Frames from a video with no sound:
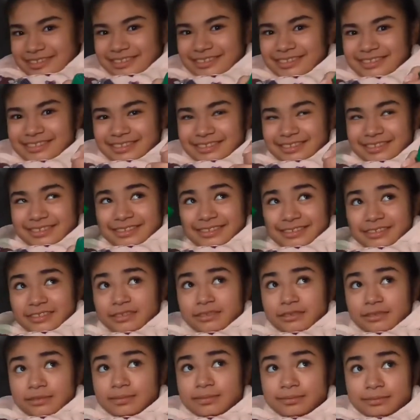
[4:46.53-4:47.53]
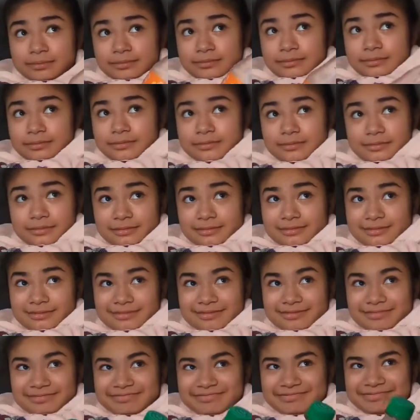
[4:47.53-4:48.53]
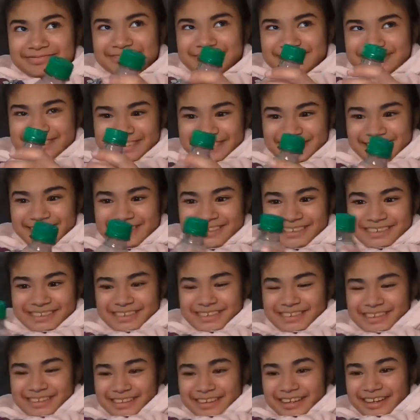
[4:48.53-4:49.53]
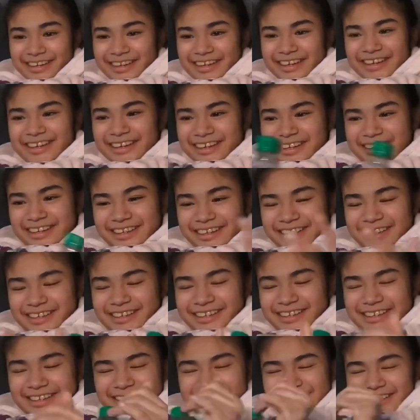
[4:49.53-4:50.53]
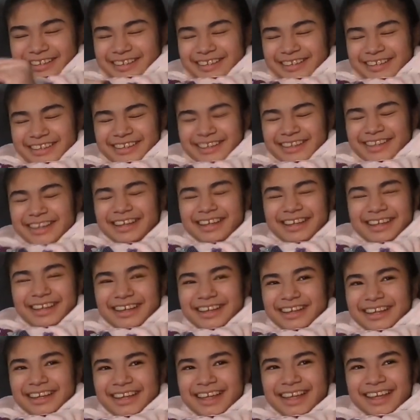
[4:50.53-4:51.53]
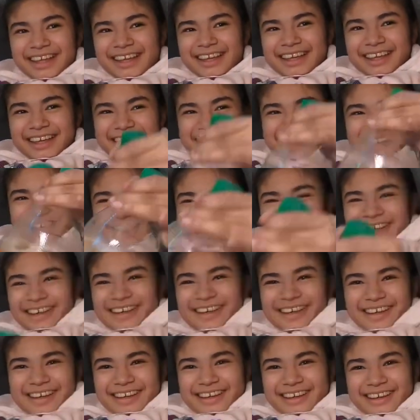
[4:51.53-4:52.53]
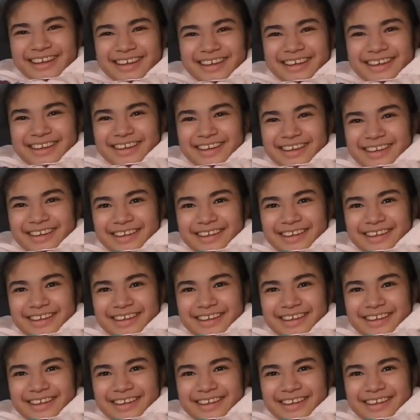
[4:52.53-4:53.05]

little Missy there. Oh my gosh. Oh my gosh. Yeah, she came back home,